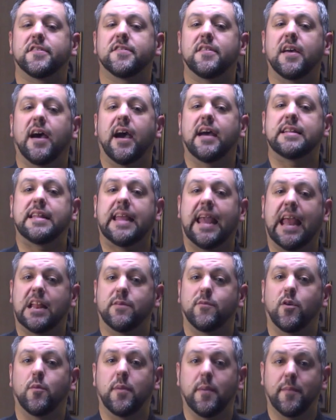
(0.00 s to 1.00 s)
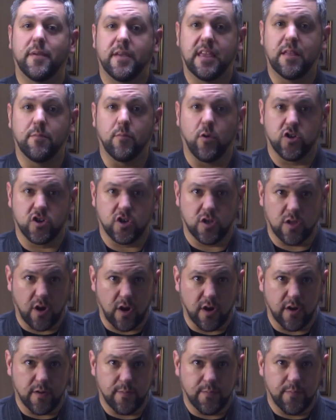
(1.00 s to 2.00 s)
is not an animal mimicking martial
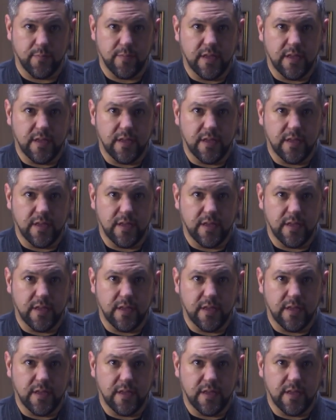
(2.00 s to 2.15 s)
art.